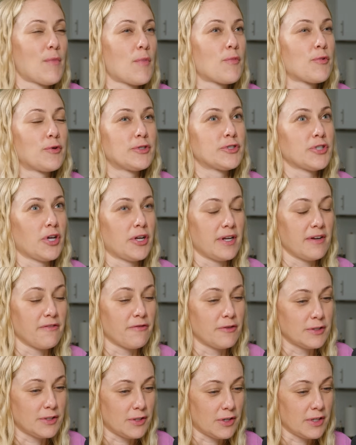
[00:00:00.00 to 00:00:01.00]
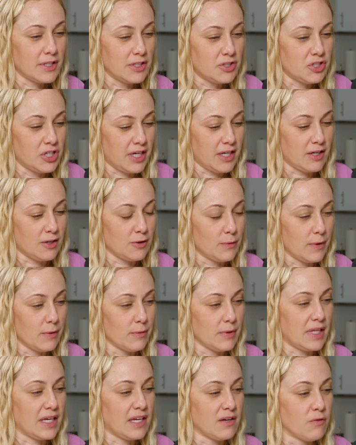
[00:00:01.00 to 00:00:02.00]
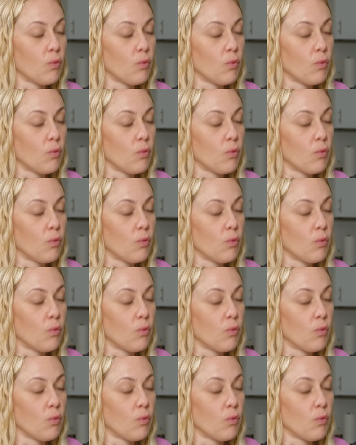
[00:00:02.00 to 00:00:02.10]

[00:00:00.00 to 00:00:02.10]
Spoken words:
remember when Sean and I first started the channel, we were like, if